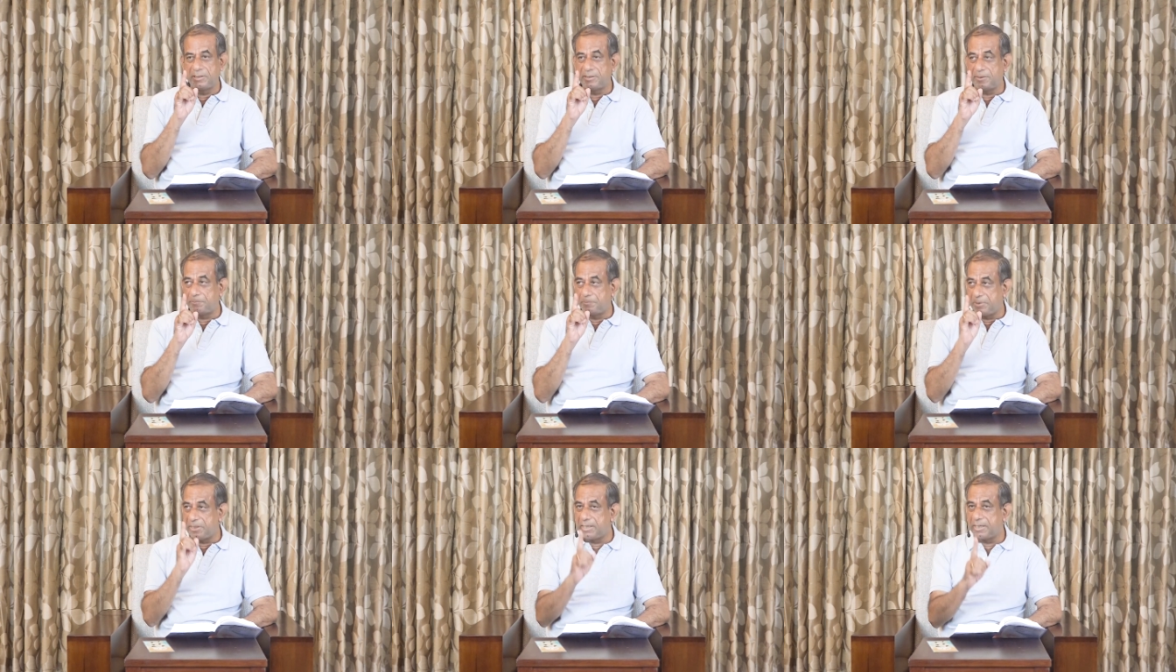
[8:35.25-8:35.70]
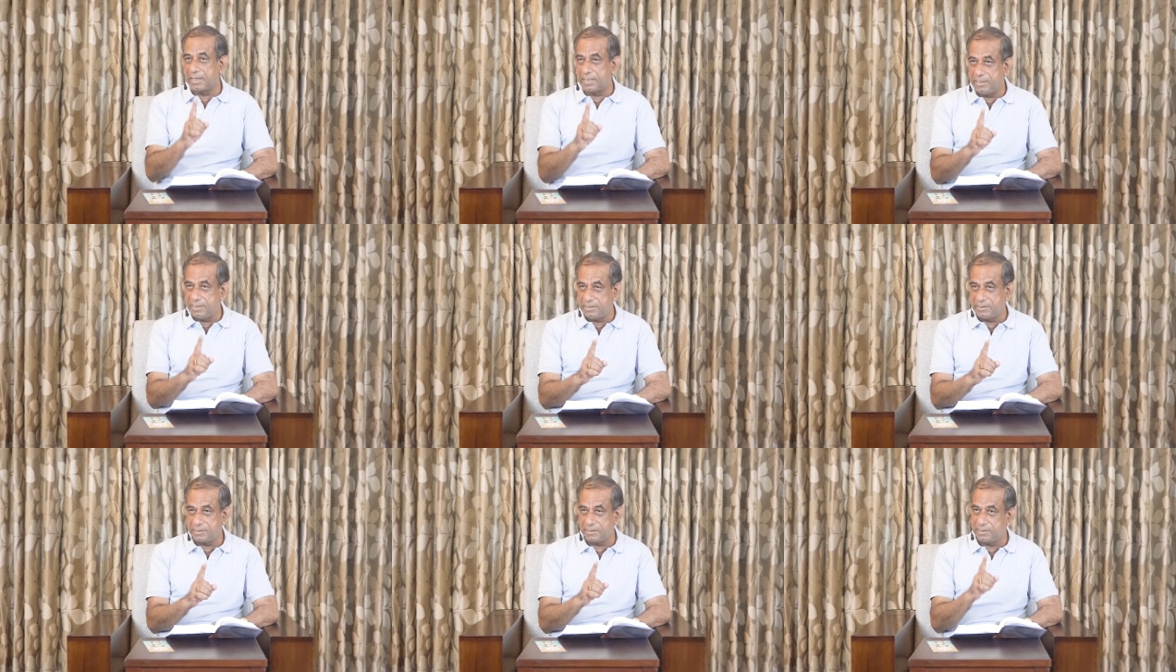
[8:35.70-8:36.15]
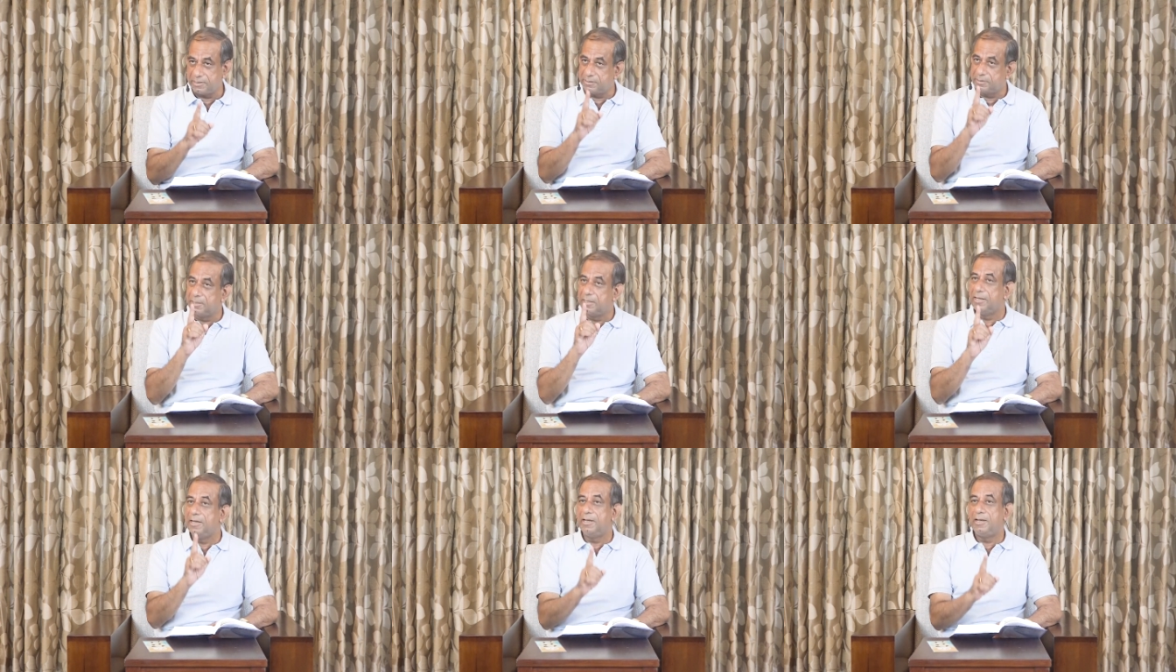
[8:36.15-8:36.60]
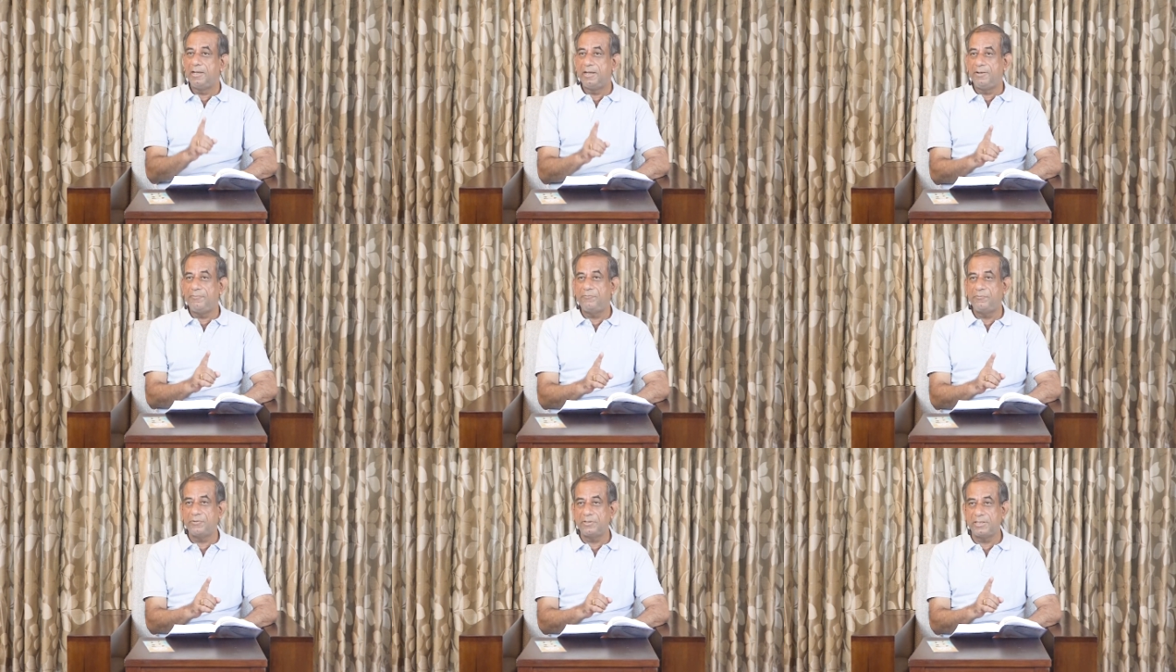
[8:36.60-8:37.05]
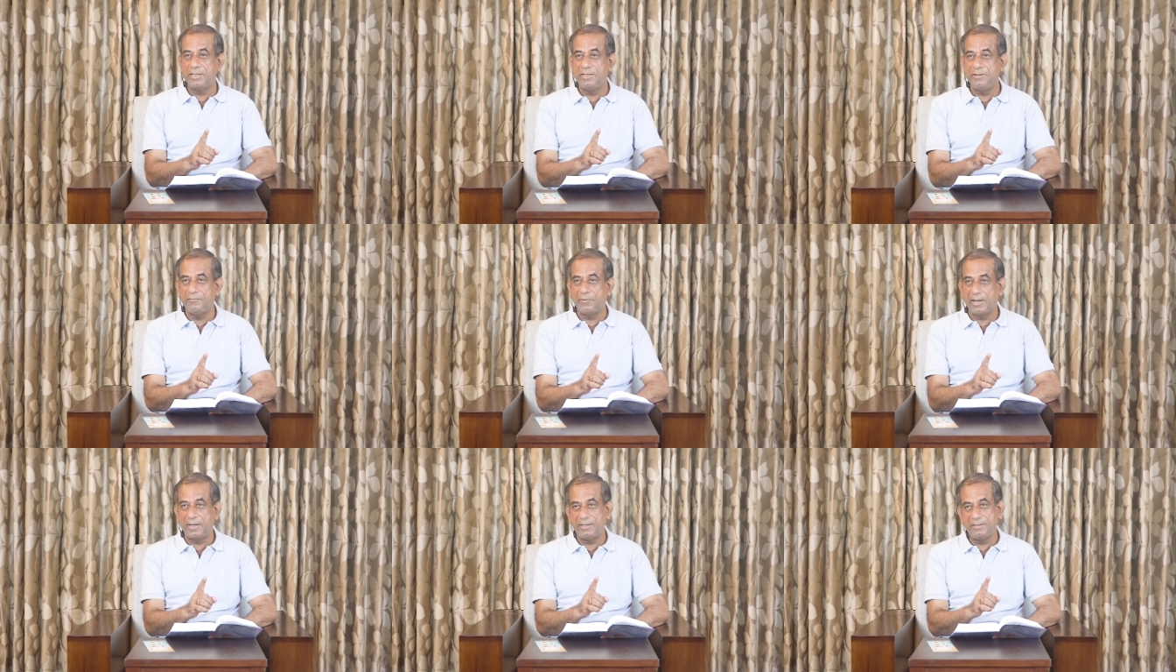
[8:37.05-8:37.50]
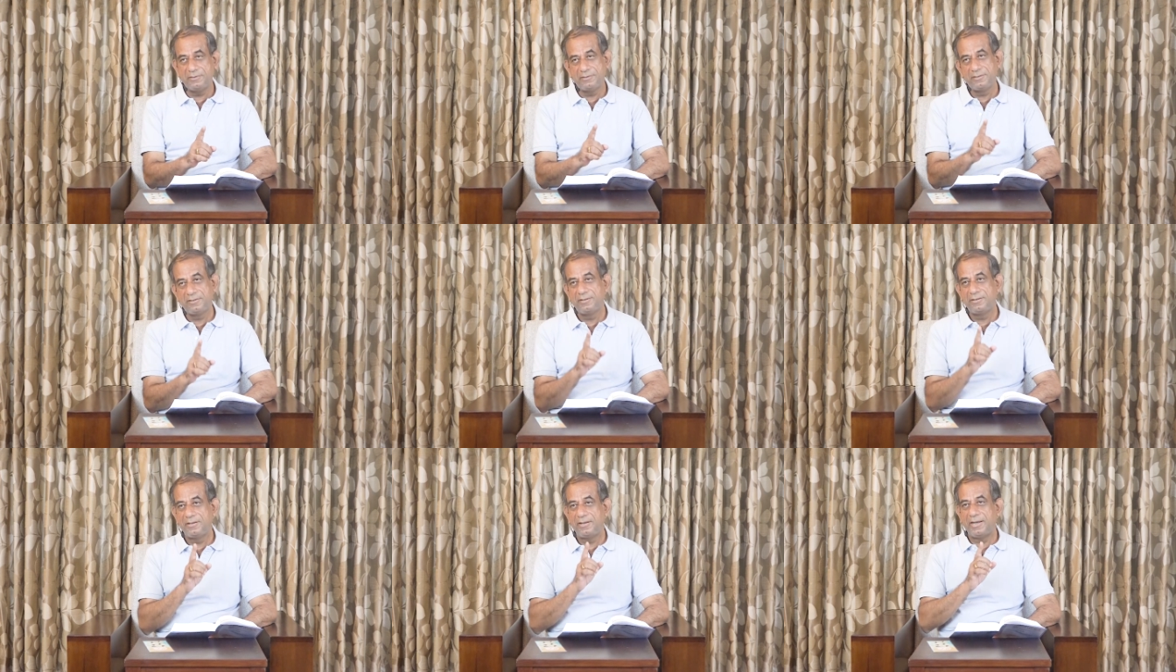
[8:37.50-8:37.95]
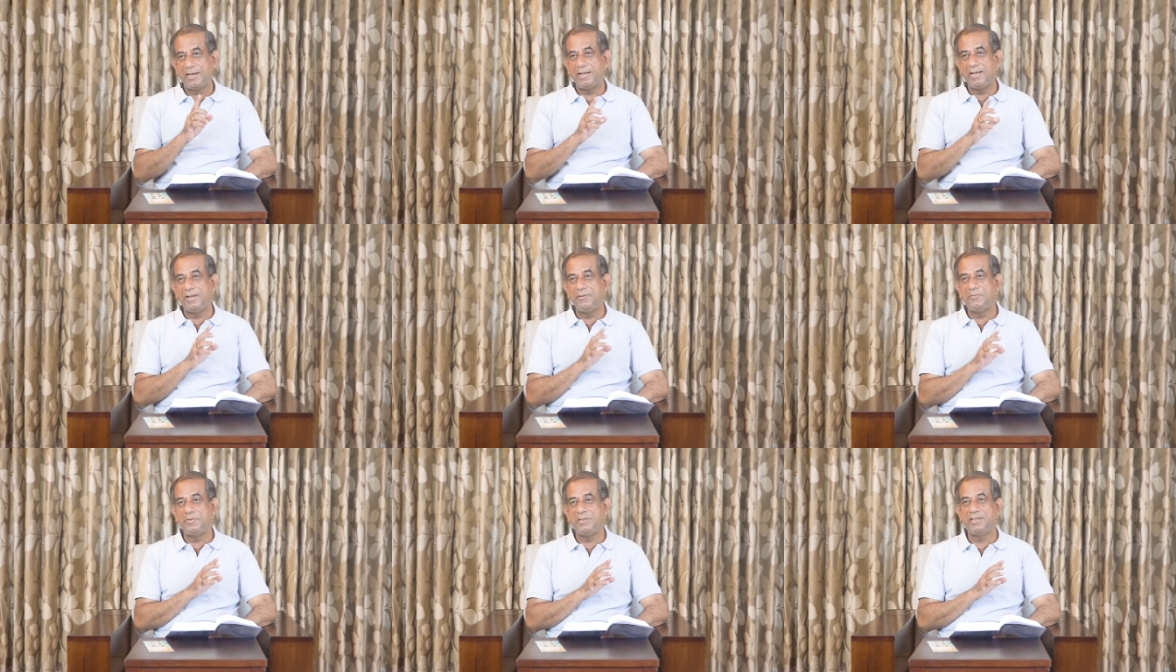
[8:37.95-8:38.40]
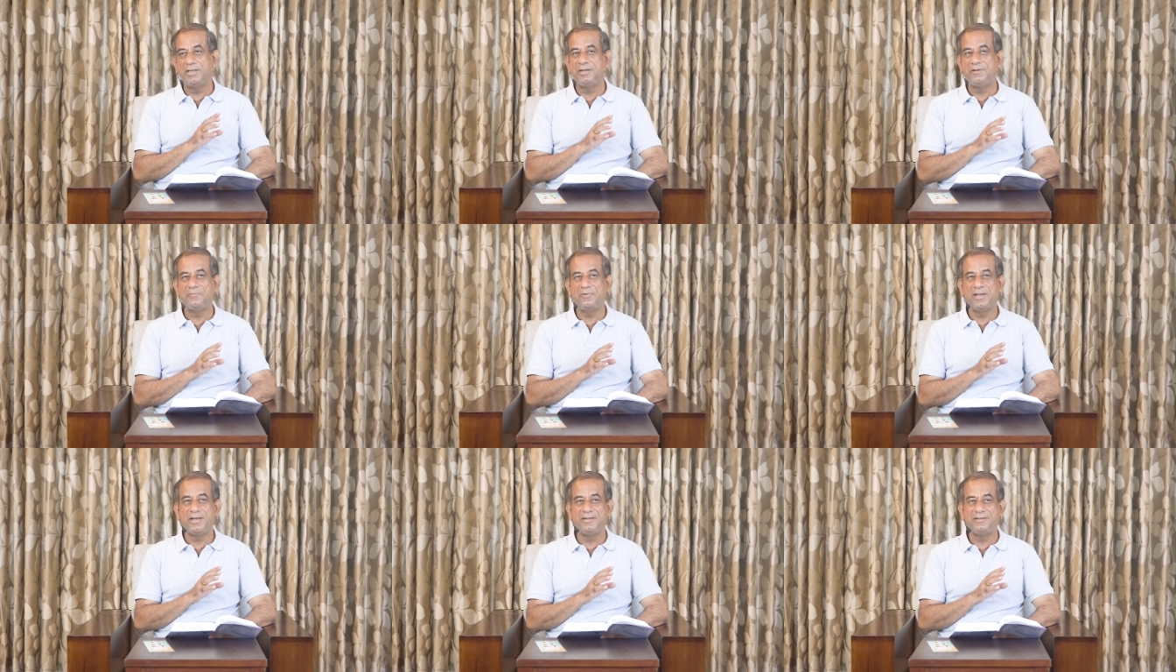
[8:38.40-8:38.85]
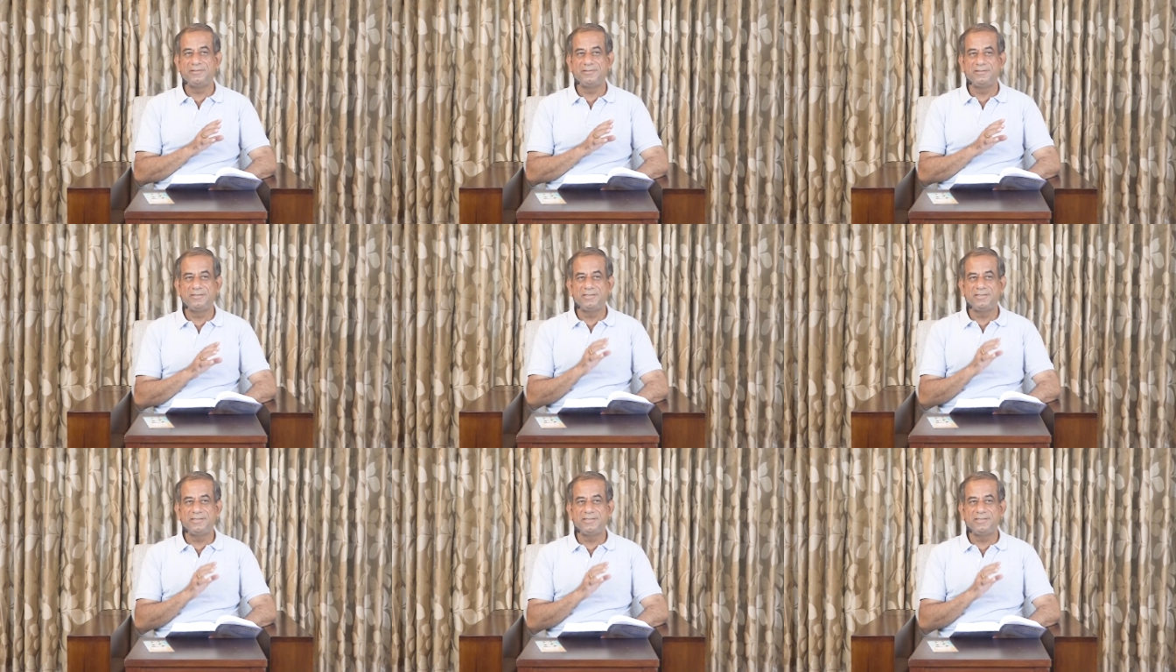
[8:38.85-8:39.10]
But the precondition is live for the divine and live in the divine.